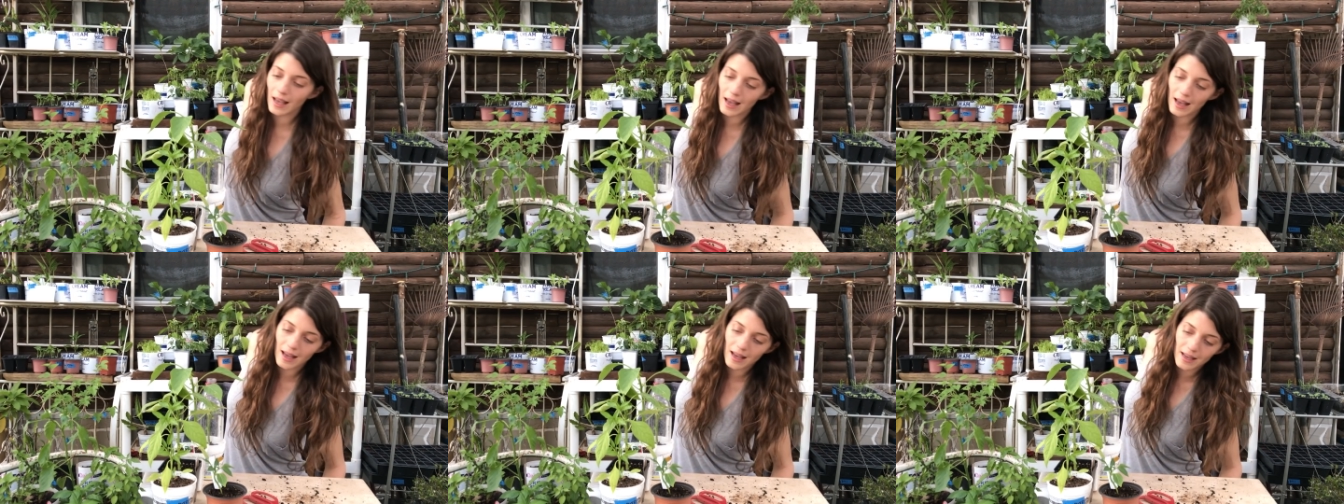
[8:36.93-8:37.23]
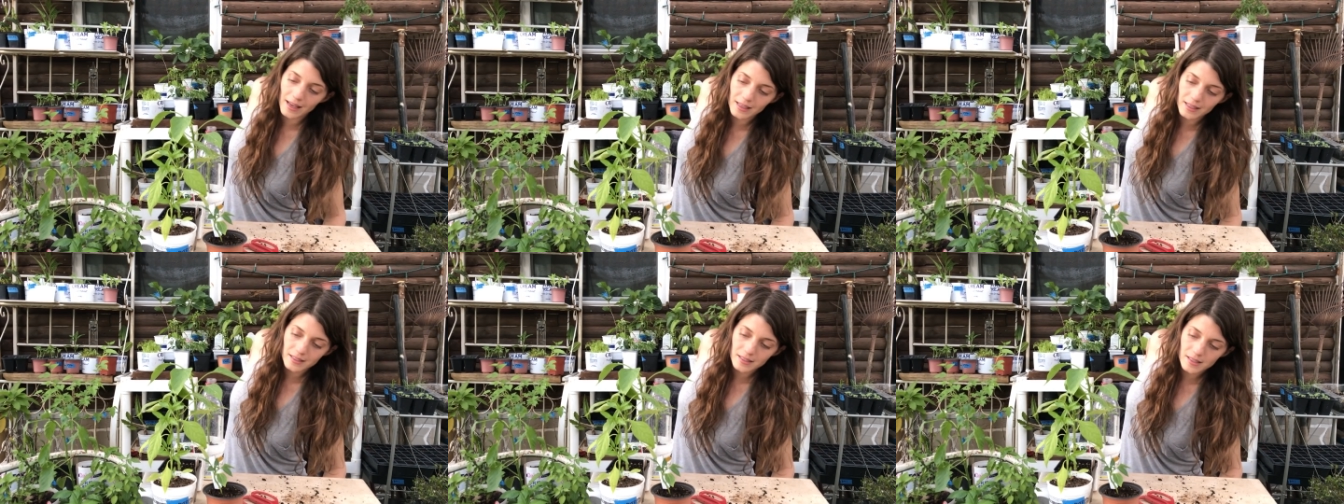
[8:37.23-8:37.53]

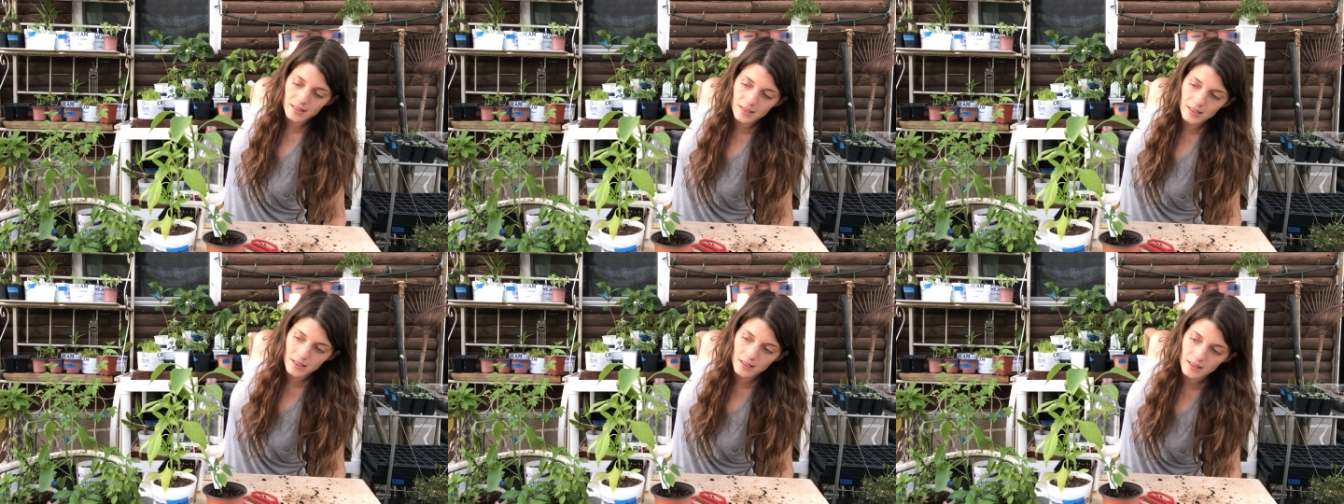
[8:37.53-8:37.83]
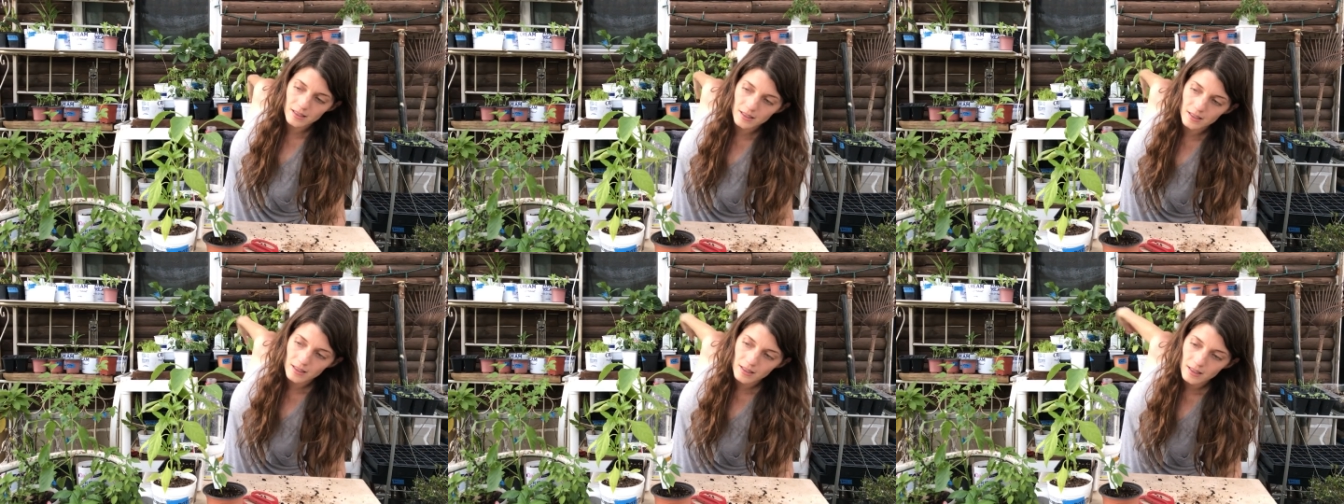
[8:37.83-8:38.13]
at,
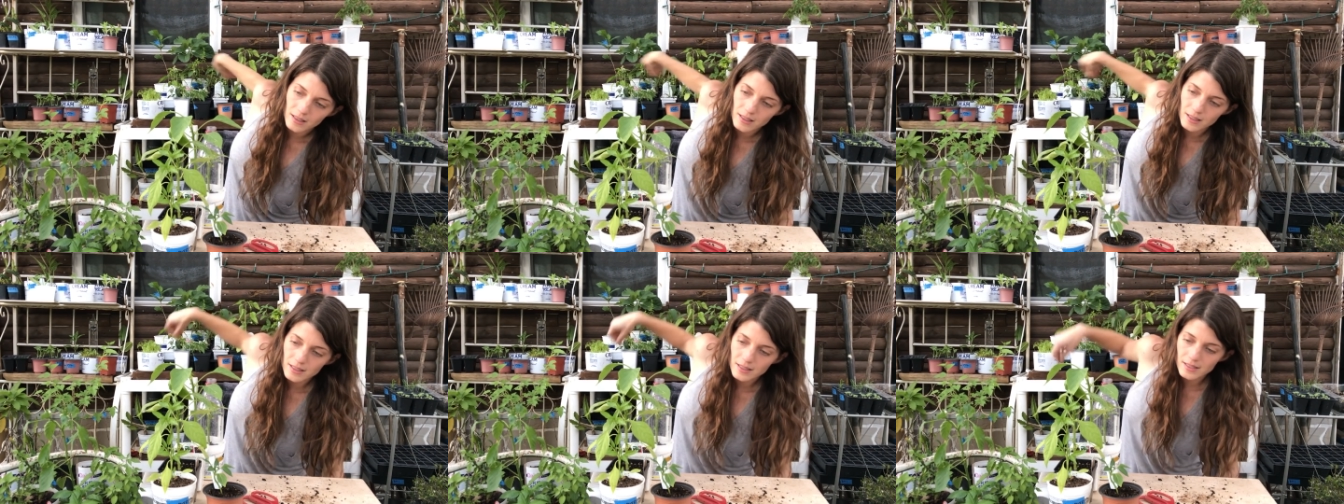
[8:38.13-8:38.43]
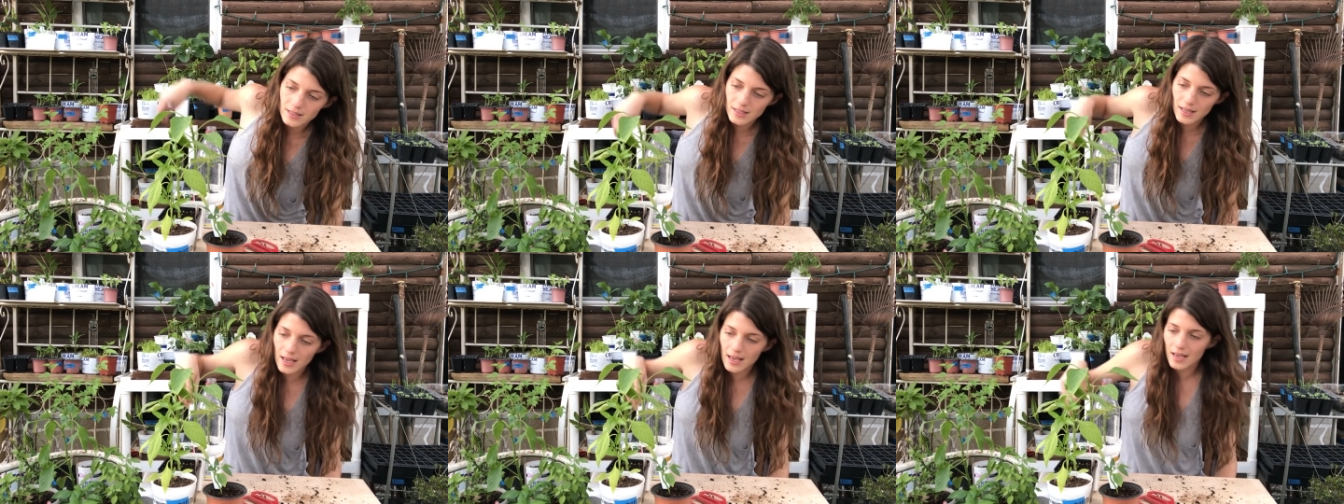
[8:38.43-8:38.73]

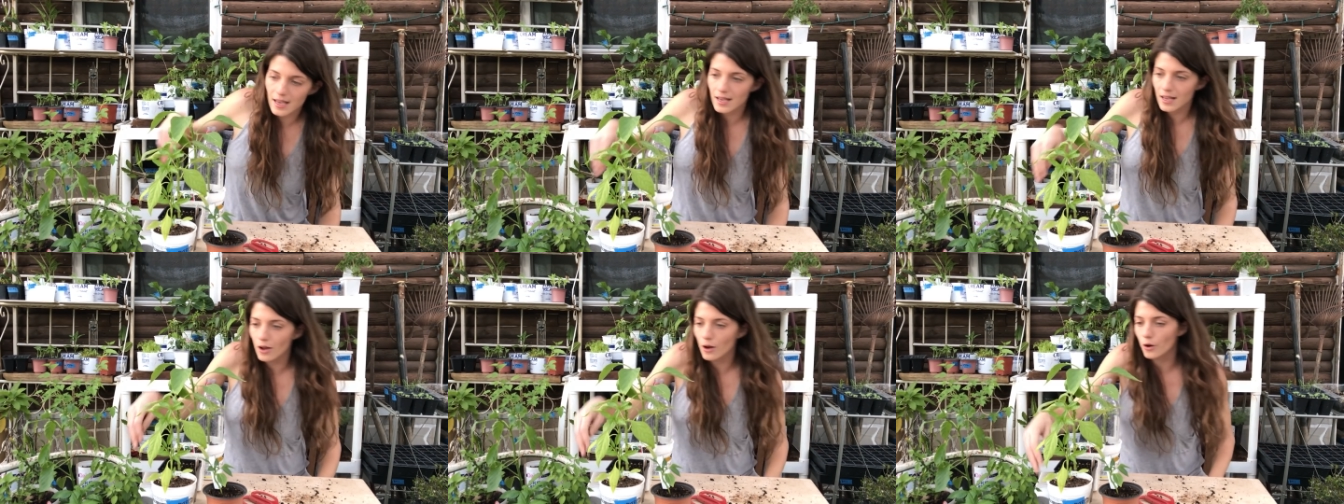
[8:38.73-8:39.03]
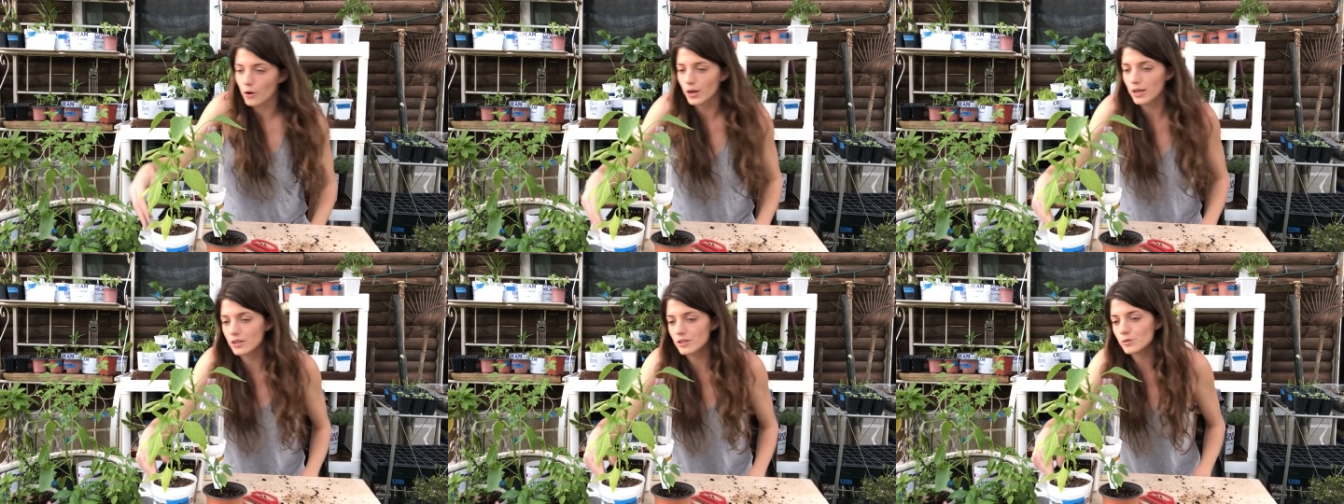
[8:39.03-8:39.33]
say,
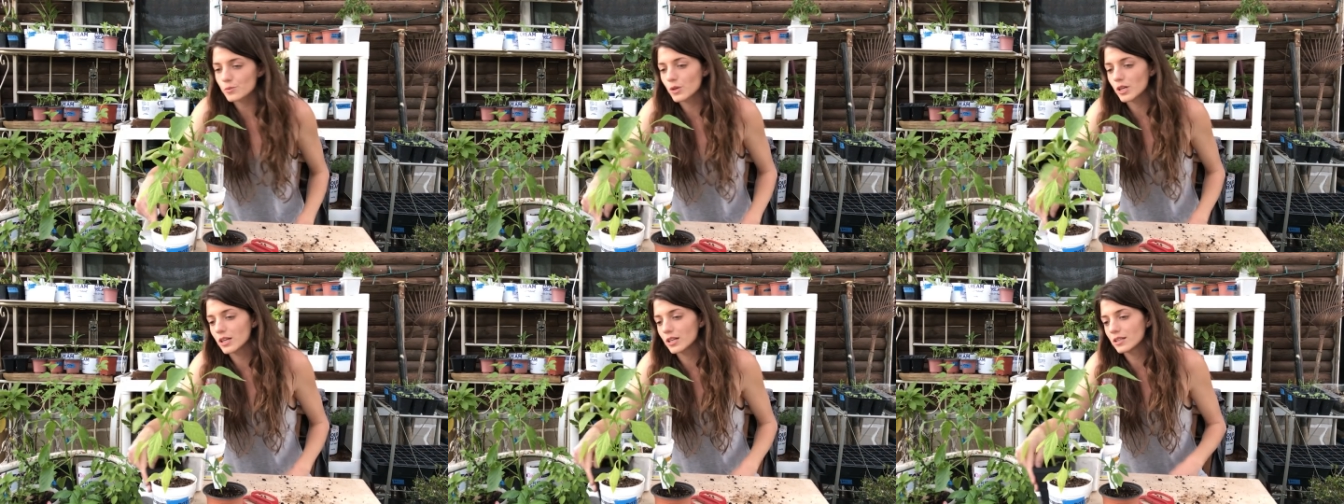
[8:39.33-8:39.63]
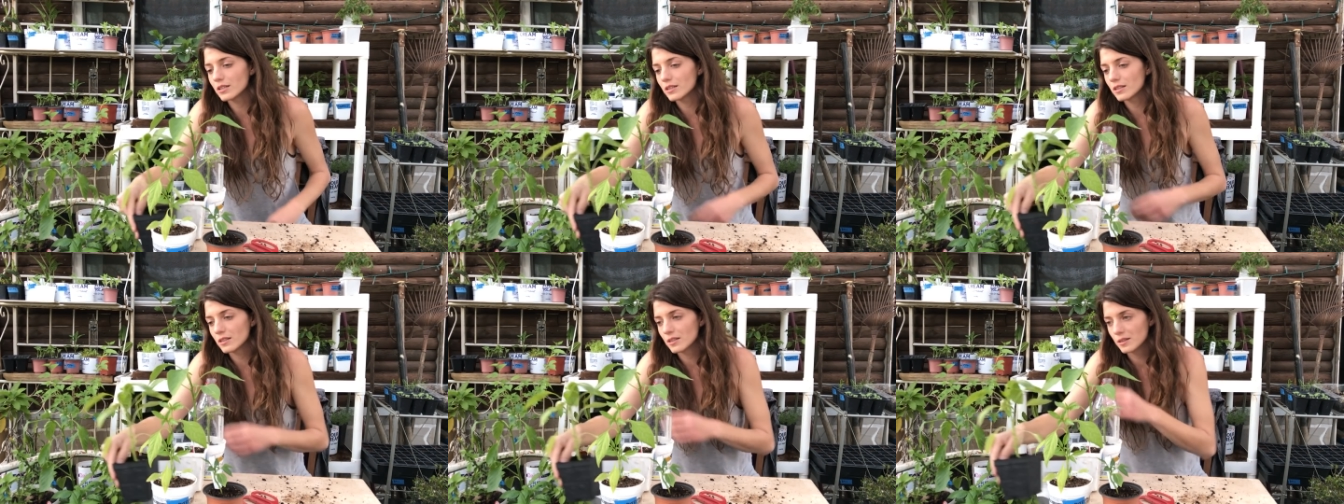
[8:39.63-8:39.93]
oh, here's
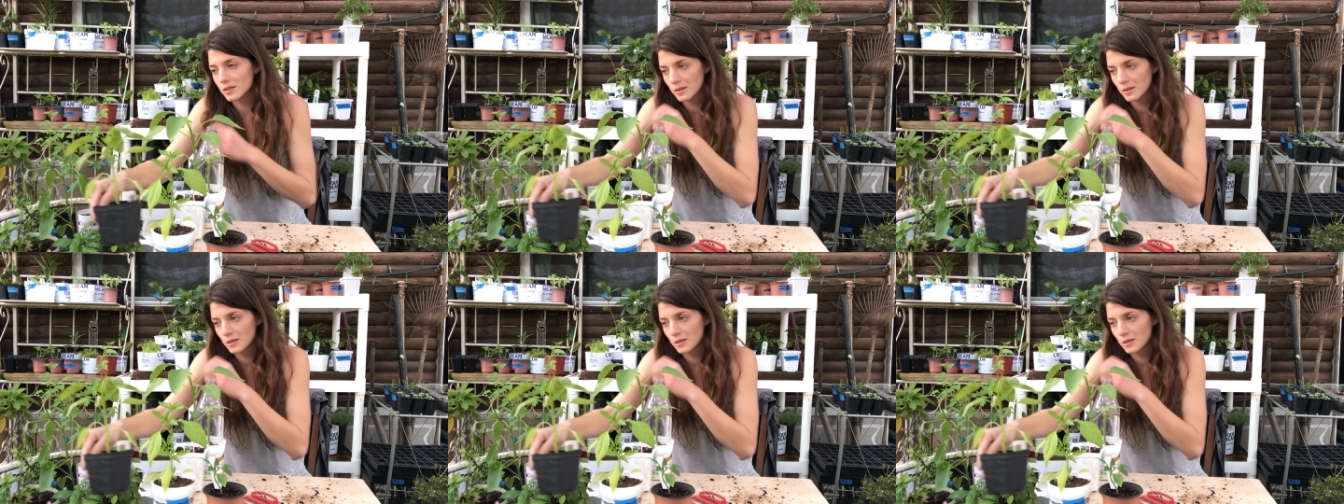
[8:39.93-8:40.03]
one